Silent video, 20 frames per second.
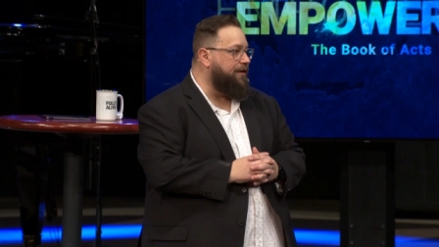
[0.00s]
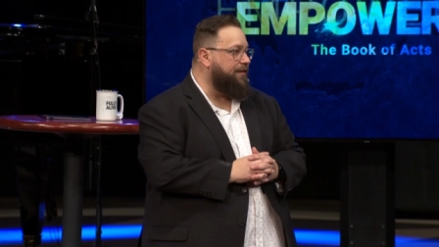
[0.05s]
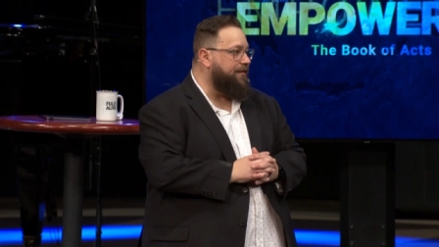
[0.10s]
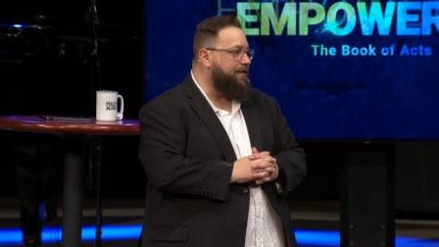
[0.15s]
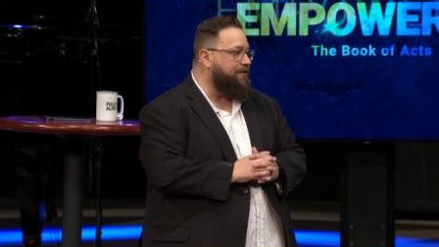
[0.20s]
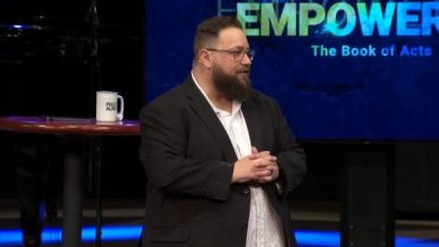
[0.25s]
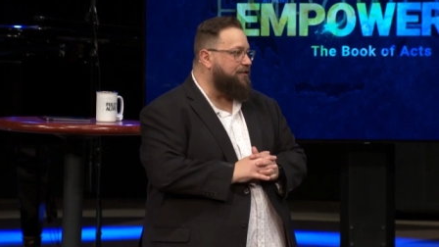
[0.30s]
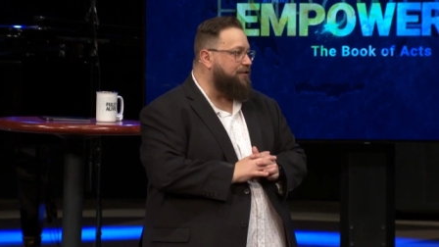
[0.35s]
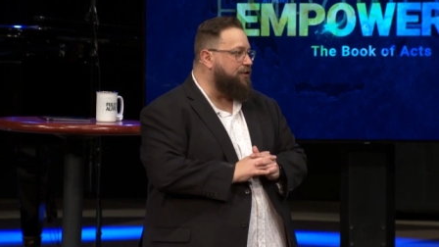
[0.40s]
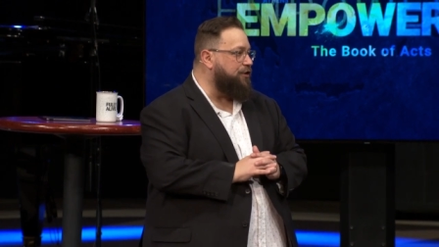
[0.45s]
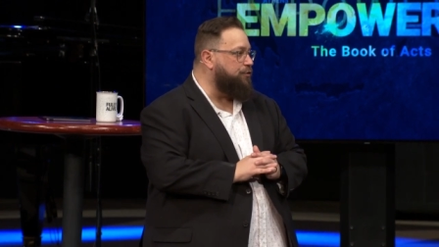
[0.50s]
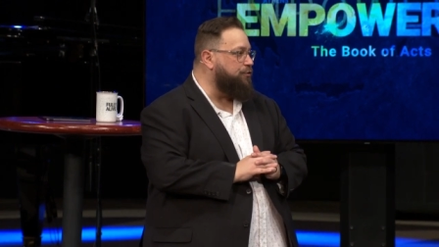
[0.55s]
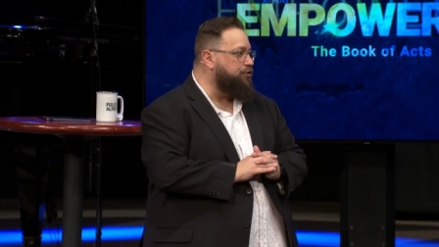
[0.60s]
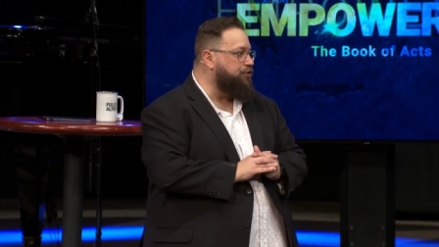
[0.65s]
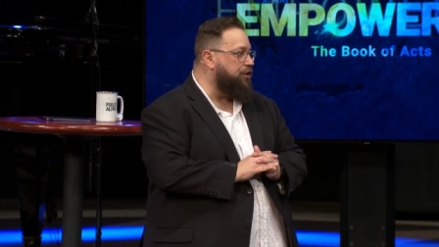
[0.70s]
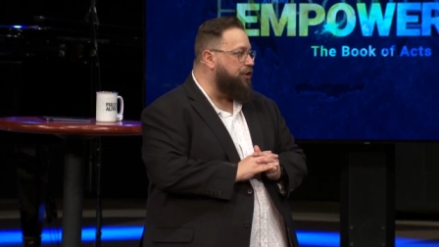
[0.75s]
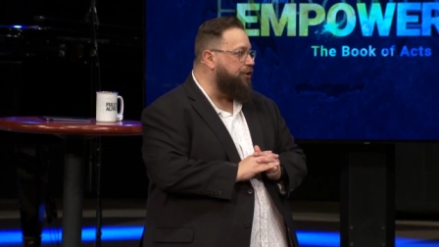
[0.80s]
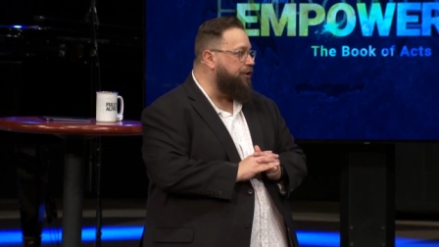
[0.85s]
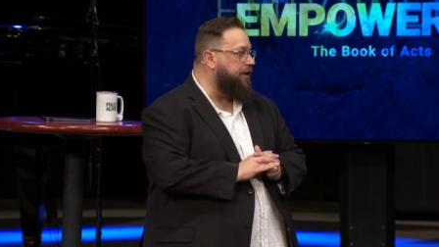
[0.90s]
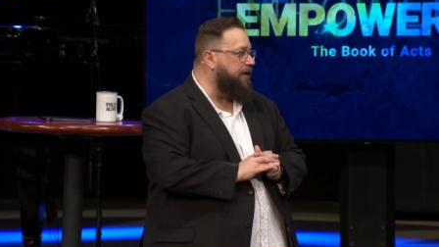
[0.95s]
this new
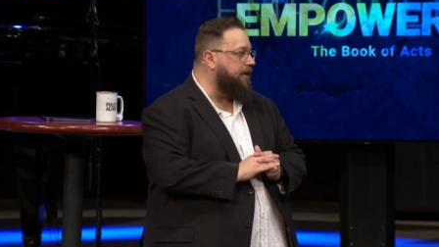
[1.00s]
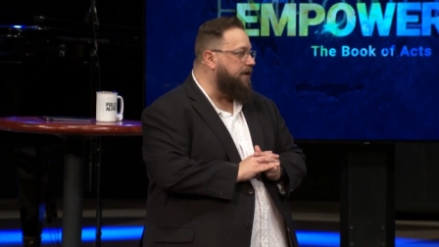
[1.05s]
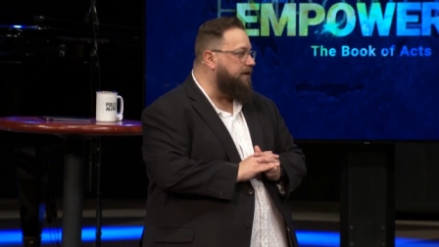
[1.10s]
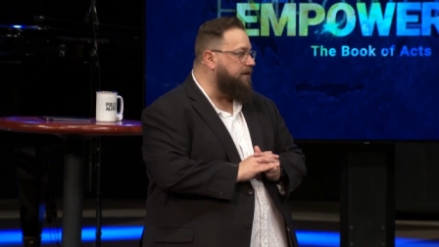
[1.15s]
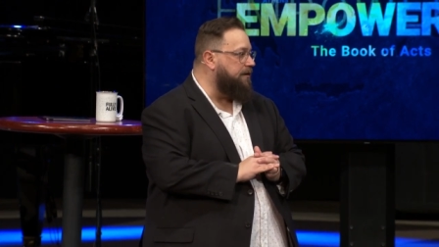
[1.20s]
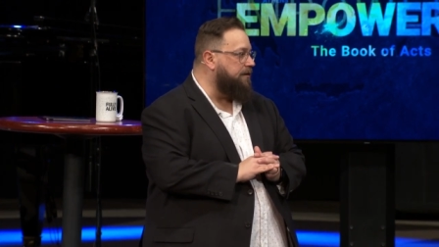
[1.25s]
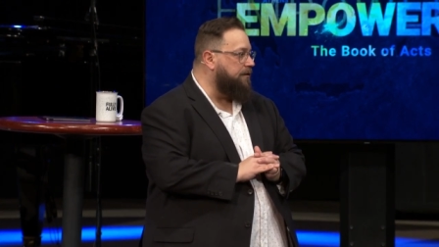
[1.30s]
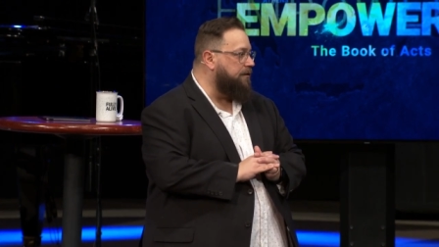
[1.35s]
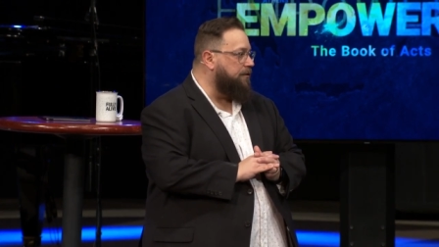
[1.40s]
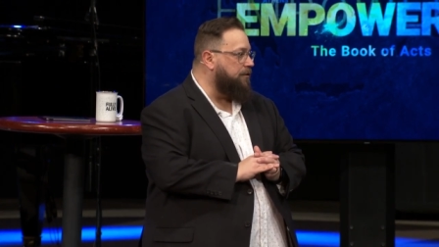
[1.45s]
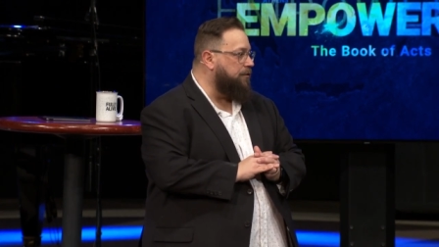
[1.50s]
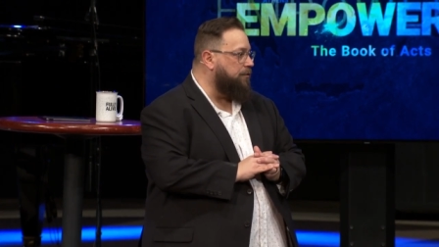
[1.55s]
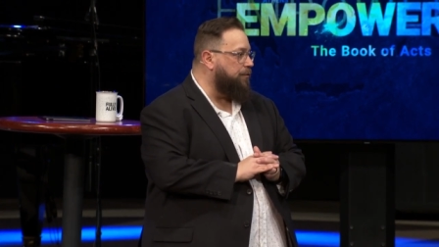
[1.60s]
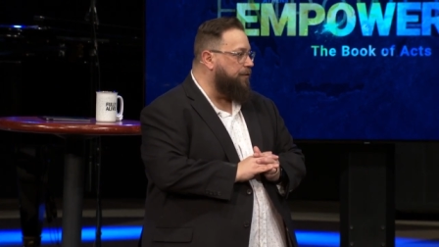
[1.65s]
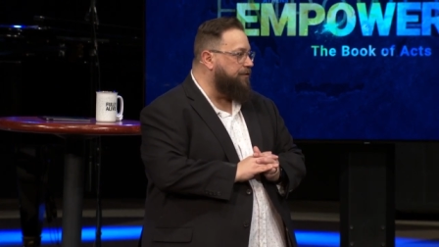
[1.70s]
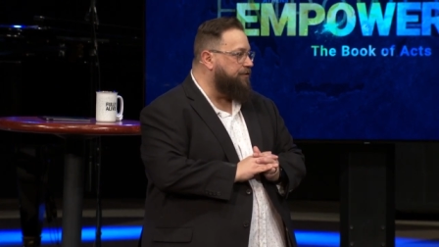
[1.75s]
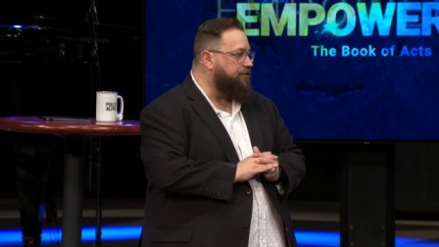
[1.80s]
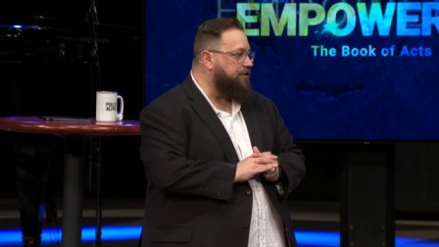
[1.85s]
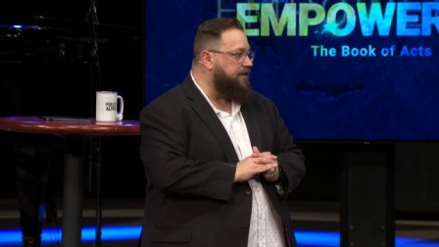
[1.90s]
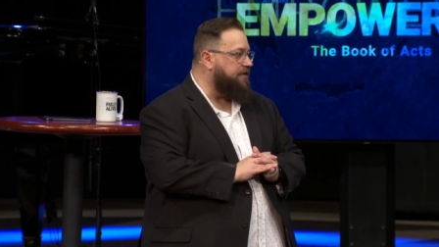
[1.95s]
journey
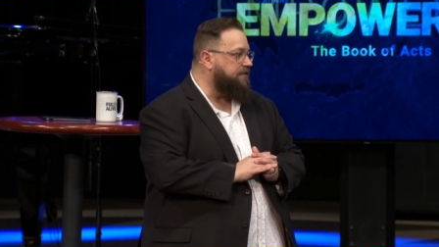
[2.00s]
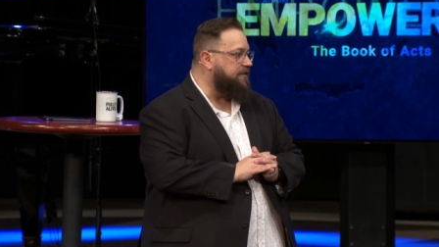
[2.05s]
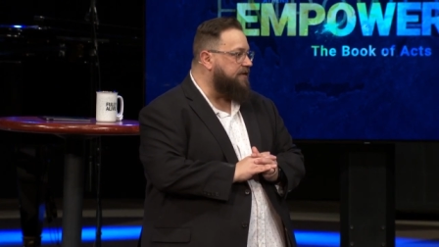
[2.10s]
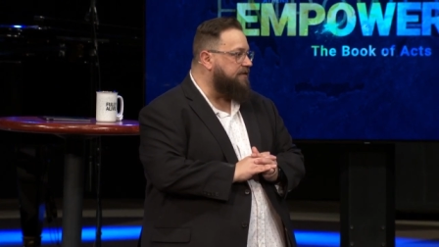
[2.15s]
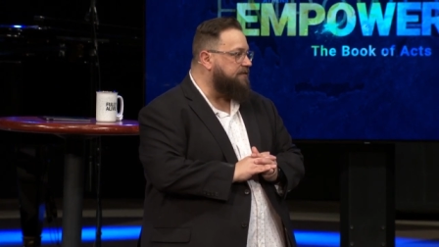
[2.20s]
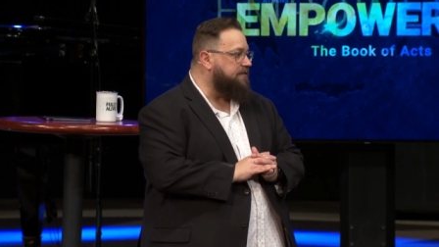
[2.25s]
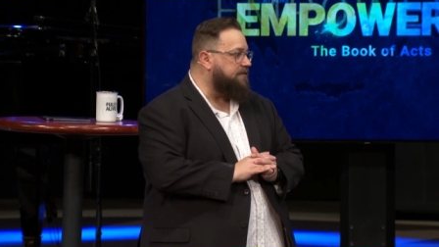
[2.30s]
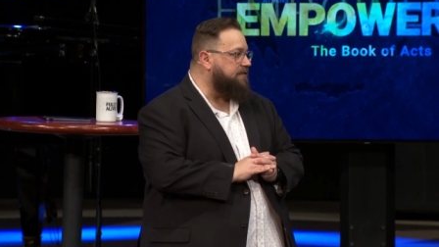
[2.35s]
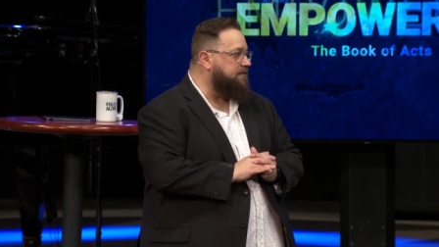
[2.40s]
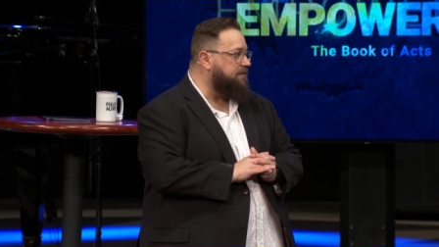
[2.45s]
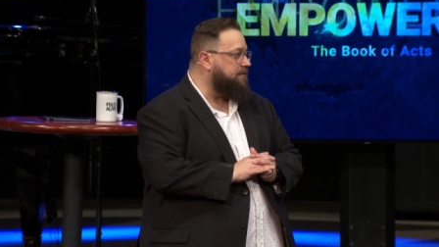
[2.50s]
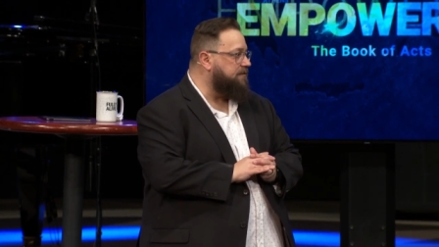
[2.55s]
with Jesus.